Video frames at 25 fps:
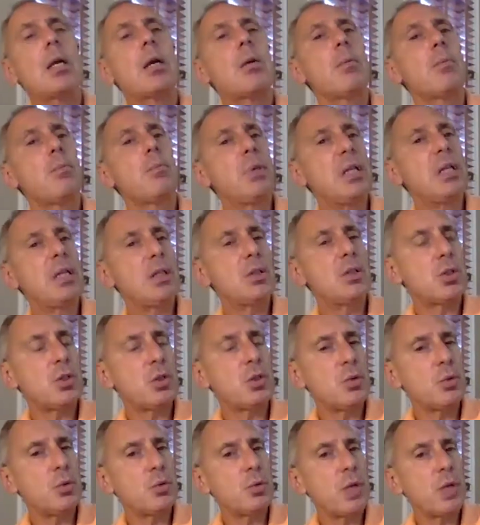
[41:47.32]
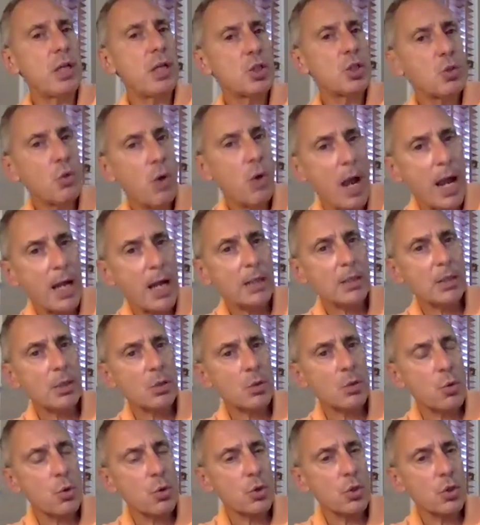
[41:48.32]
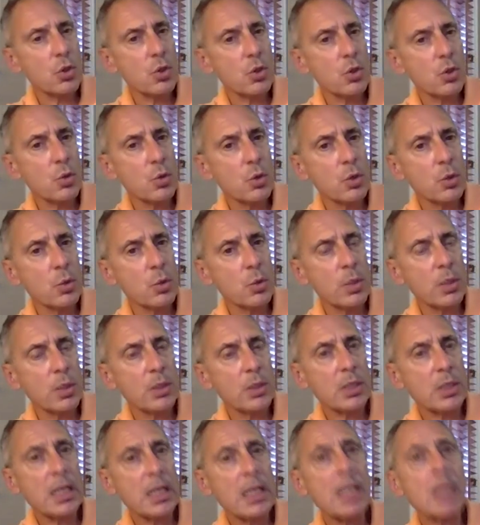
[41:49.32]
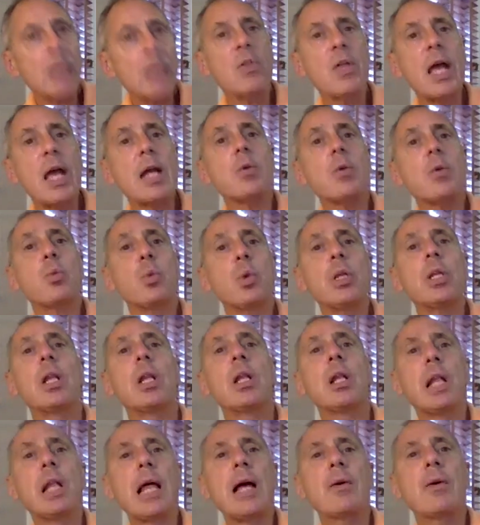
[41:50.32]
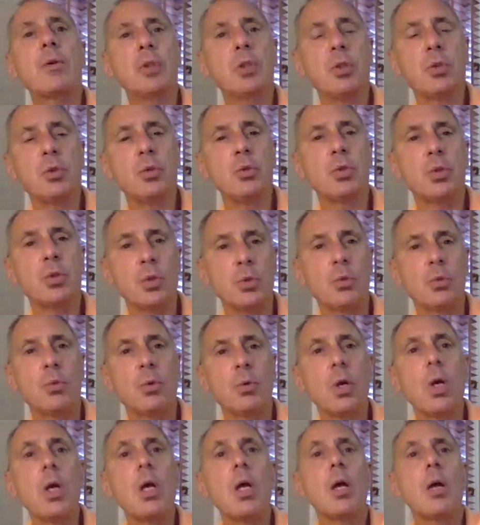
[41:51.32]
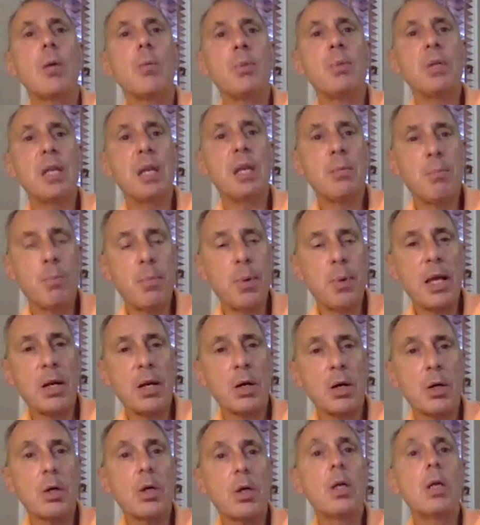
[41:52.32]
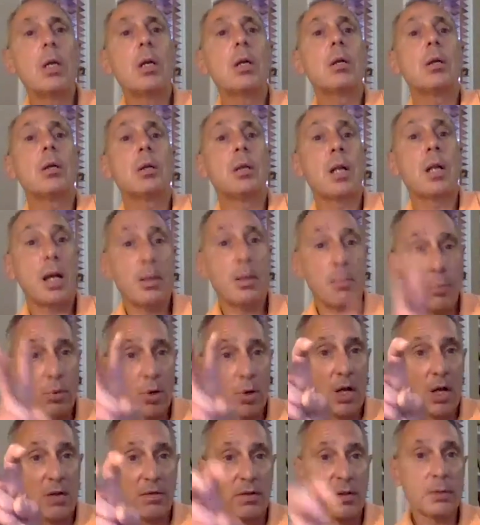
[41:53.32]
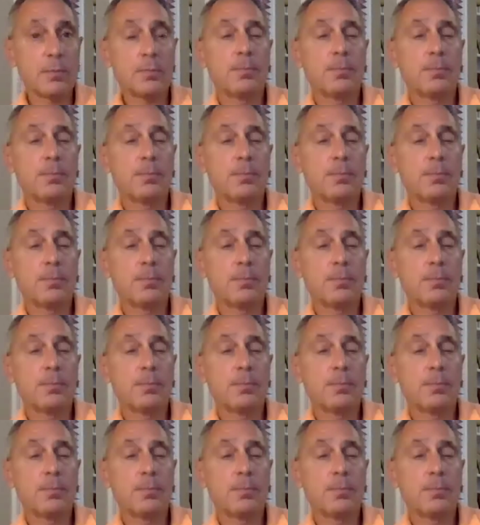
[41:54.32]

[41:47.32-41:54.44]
begin to extract the courses you're going to want to take that will allow you to be a better nonprofit.